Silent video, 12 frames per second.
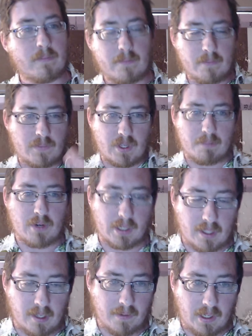
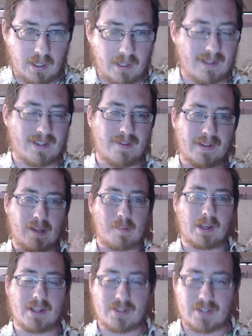subjectivity, and
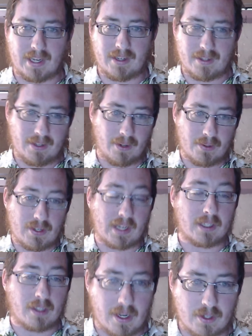developing,
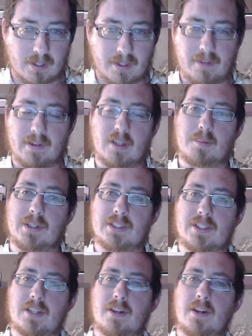psychologically developing,
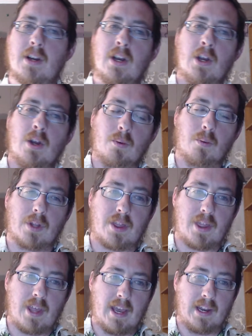etc. What
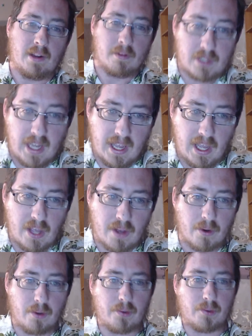that
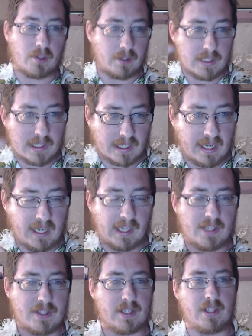entails, in this
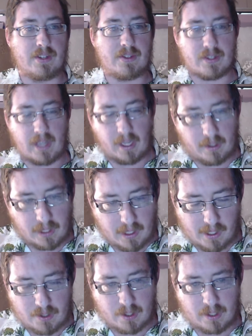Lacanian sense, is
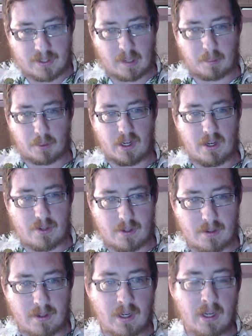alienation and
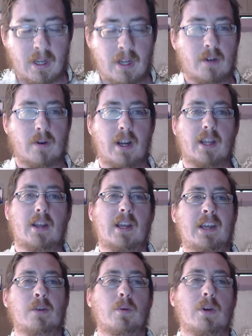separation, right?
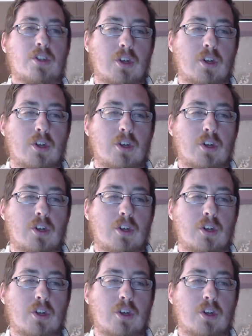In which you're